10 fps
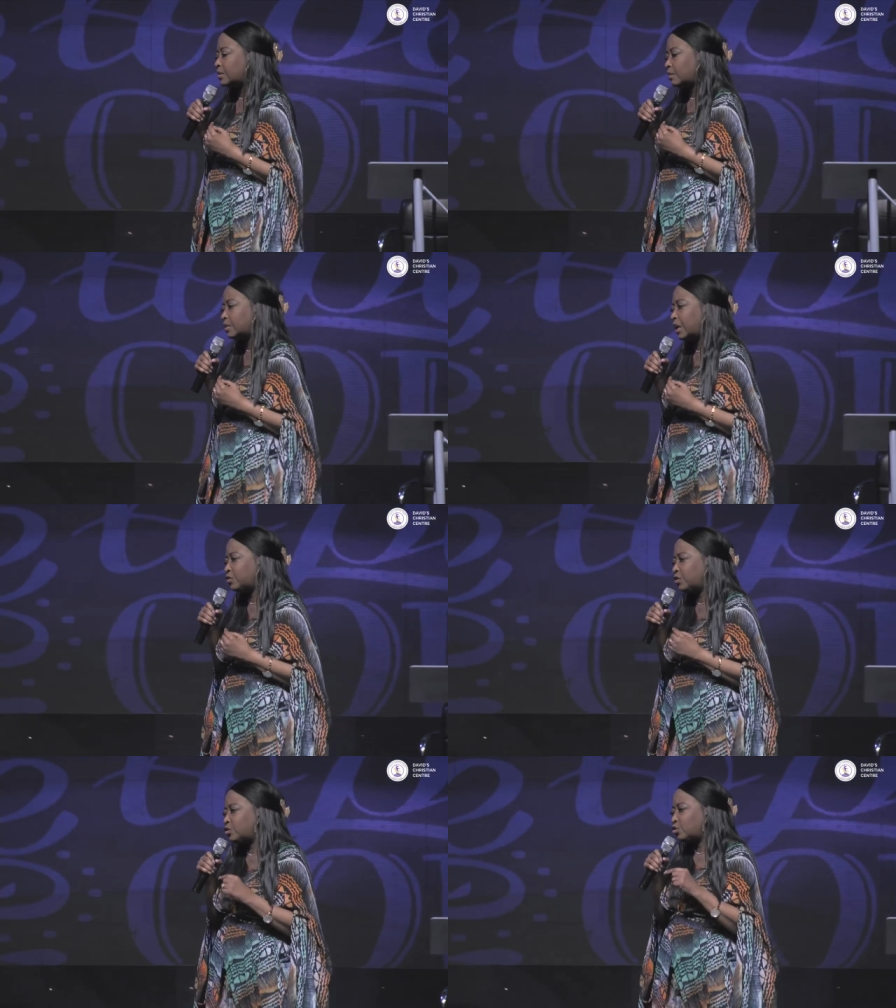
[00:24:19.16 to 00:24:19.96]
And
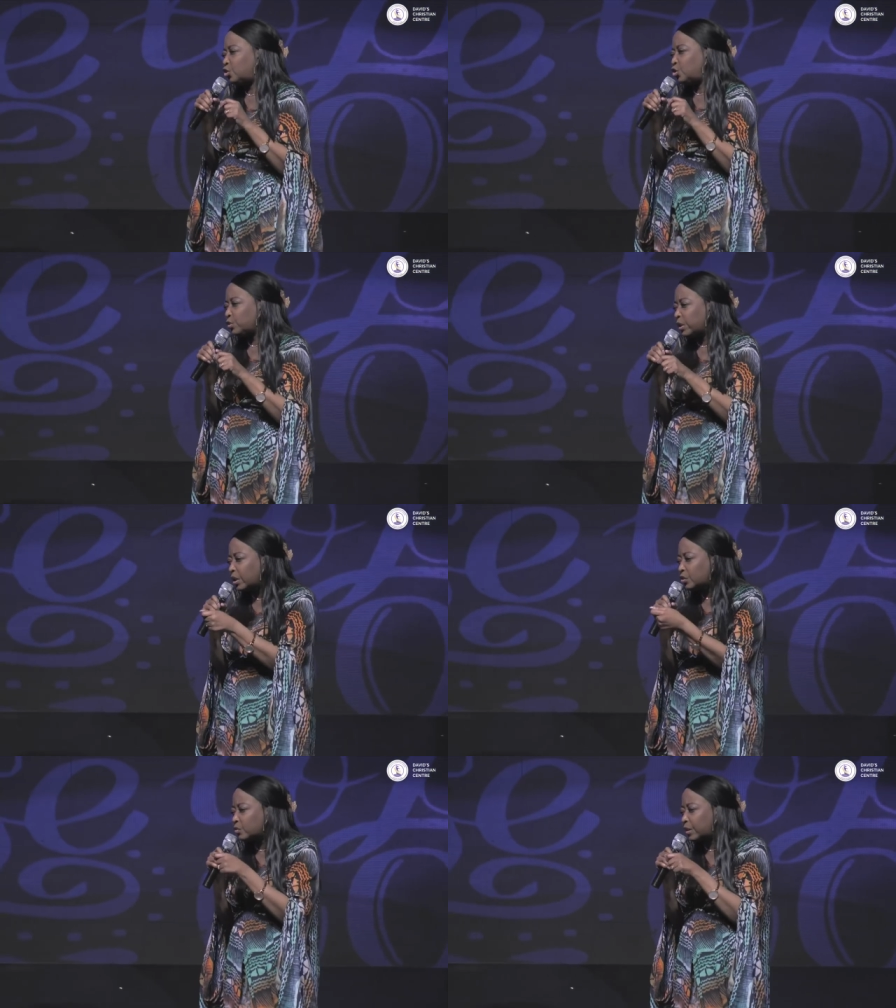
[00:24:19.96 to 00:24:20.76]
sometimes you need to
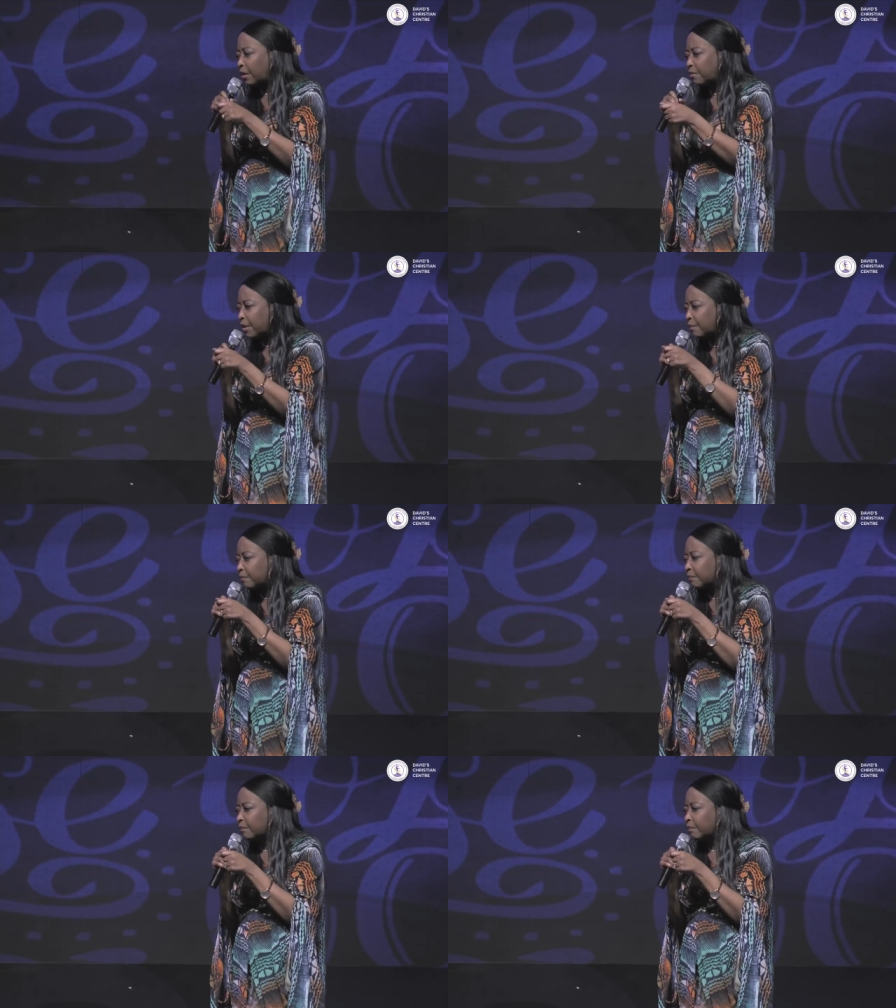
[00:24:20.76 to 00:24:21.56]
tune into that
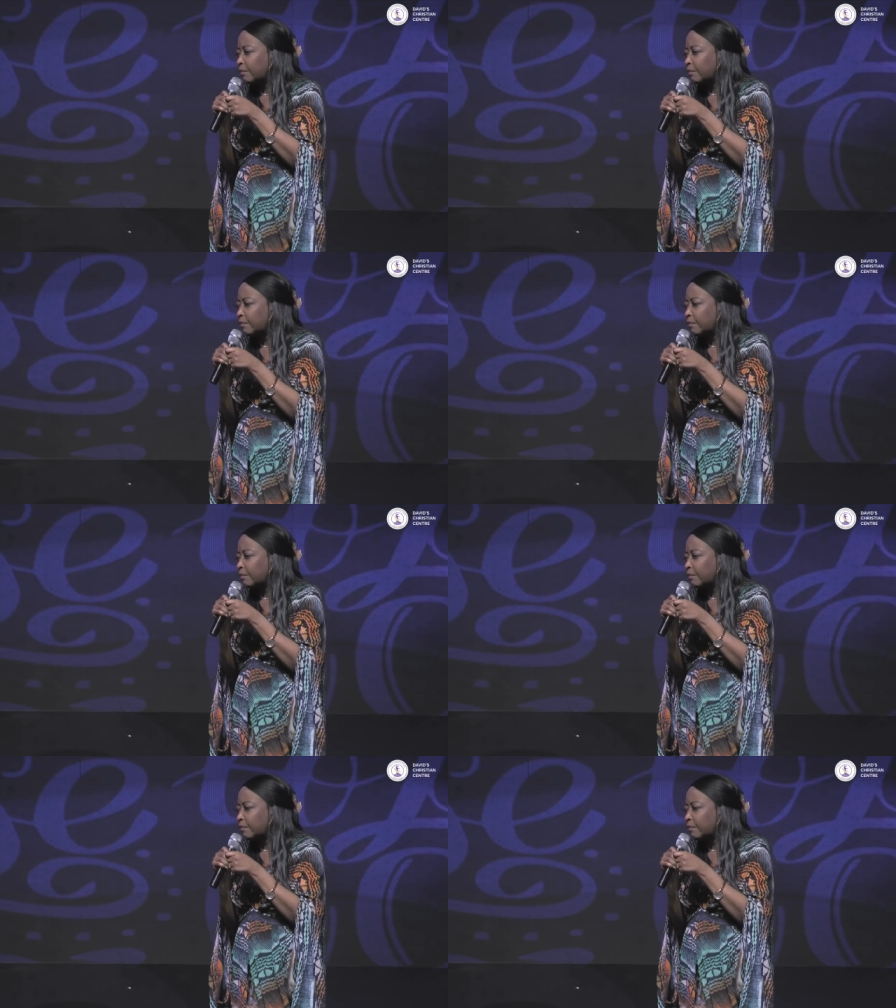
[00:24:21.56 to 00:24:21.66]
realm